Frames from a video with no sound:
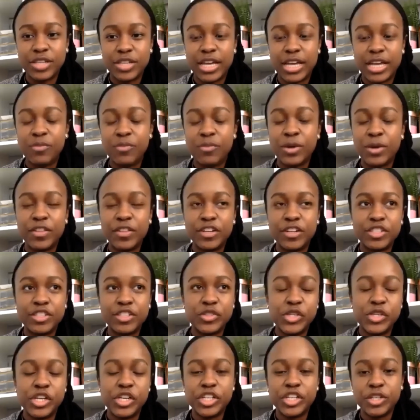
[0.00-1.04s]
like whether it's
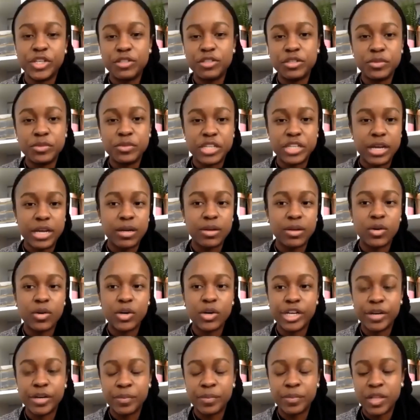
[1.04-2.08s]
through your YouTube channel or
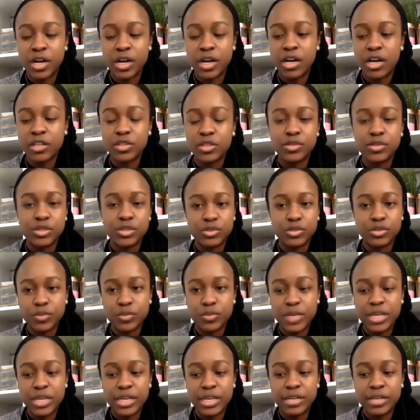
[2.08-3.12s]
your blog, through social
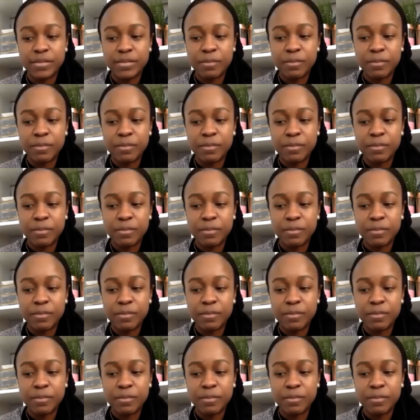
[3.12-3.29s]
media.